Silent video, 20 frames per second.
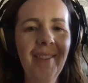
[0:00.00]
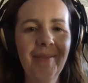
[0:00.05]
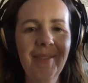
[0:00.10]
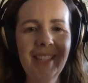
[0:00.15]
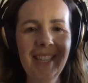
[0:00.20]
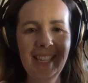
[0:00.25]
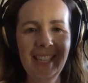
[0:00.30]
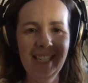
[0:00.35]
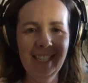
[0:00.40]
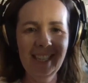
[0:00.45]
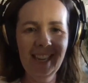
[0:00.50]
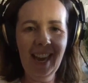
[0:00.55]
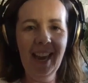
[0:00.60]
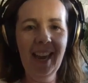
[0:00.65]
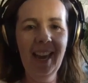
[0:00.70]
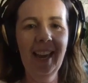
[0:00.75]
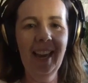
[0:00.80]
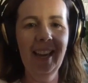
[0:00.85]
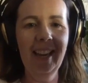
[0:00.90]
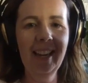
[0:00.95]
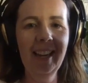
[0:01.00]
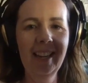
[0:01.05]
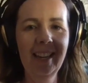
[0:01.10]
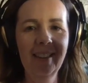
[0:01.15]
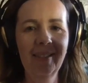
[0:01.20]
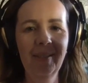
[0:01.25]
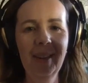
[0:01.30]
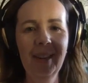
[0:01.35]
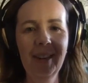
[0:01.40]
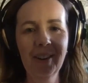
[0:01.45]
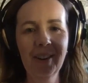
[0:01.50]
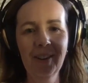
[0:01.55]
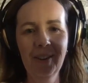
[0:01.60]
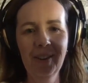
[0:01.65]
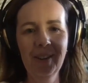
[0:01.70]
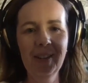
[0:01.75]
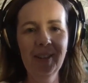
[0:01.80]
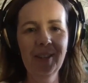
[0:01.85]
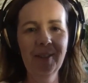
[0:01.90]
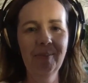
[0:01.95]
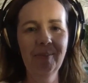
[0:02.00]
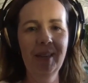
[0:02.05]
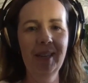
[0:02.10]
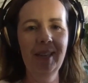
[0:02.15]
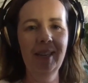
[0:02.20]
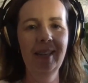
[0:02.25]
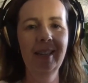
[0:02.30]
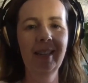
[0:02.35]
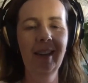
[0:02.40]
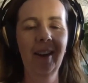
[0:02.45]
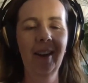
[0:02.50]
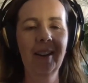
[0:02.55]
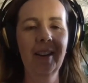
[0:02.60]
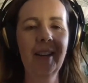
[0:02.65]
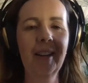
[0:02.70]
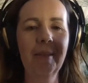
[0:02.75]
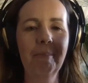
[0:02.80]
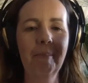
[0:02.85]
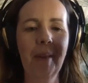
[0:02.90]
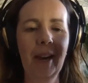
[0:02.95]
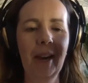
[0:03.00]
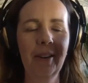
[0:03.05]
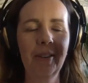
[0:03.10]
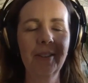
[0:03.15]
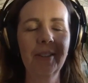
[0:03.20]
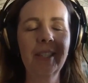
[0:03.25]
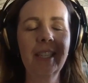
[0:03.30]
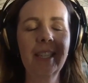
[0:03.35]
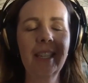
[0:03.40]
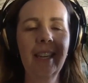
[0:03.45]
Today, we are going to be talking about